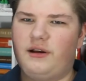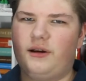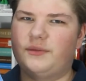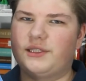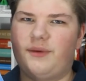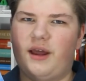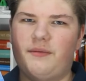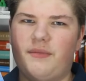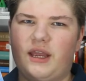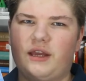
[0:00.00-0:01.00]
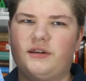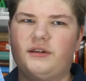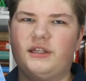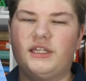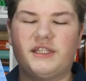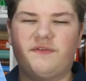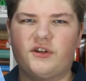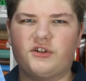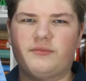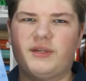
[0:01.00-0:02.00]
It's about a man, and he's a
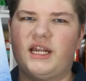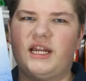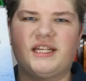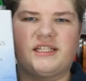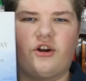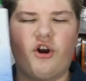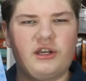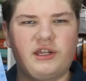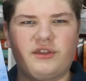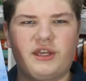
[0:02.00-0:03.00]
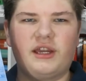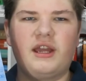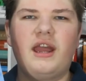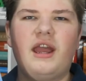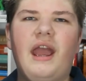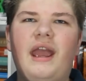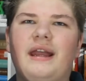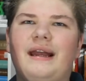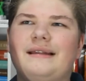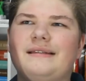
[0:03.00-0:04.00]
fisherman, and he hasn't caught anything.
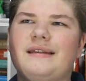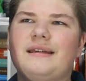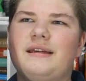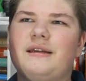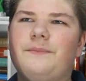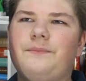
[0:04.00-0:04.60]
And he